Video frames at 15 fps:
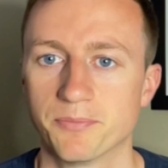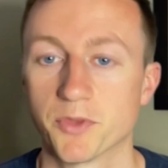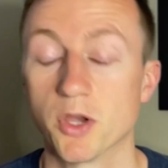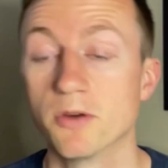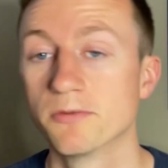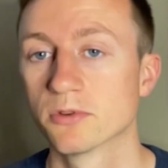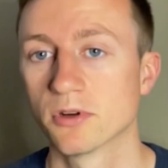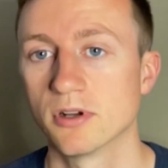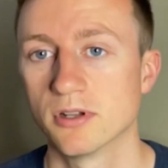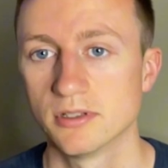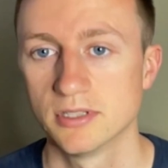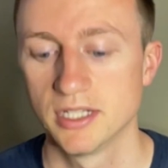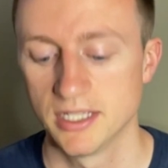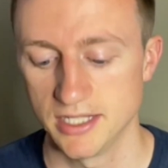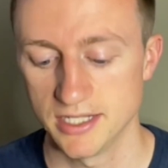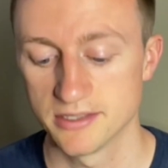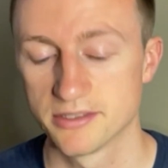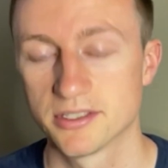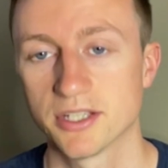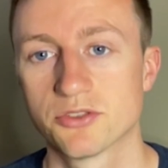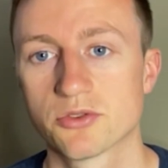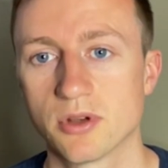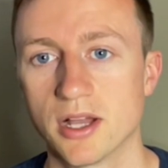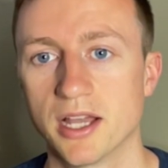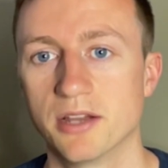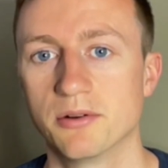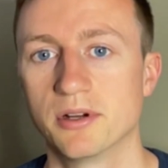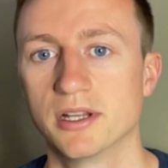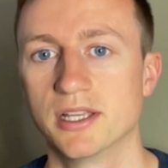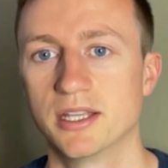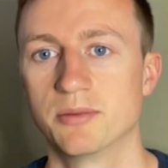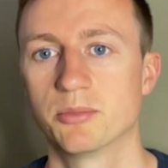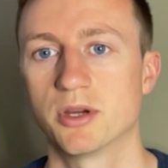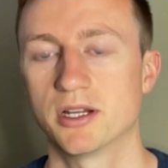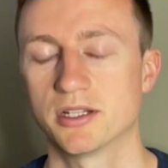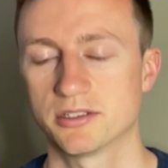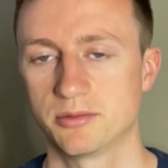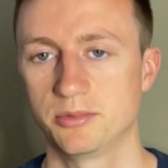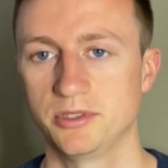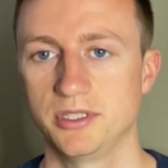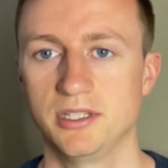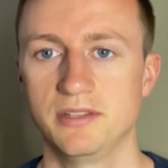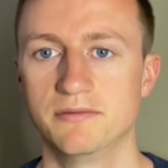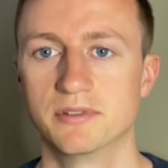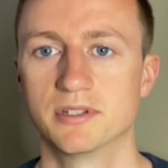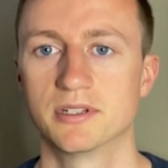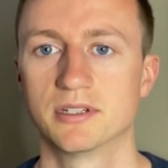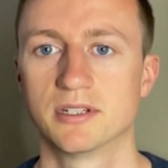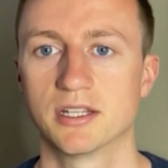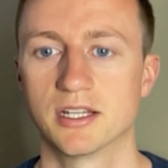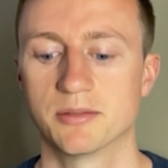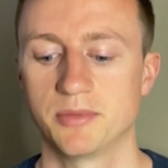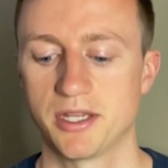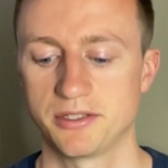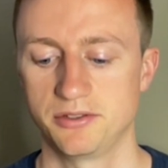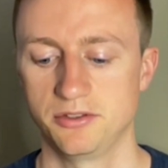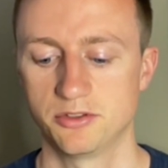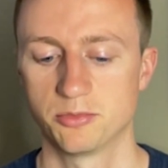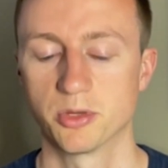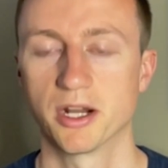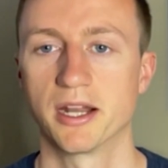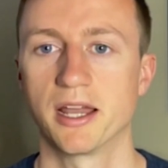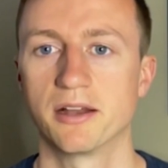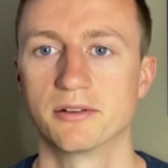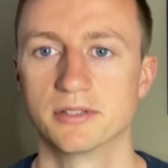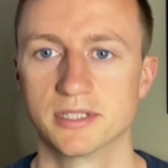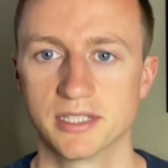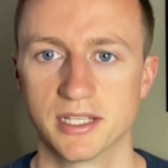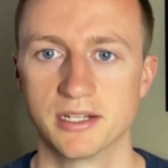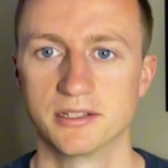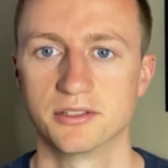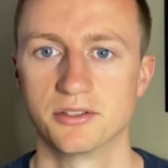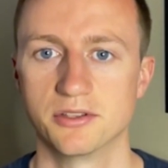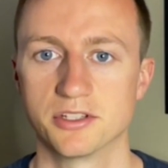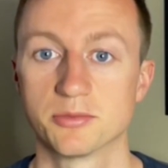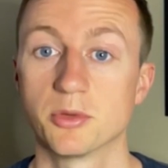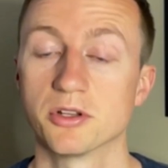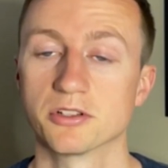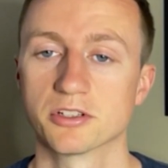overall in central Iowa, and possibly even as you spread out and get into the smaller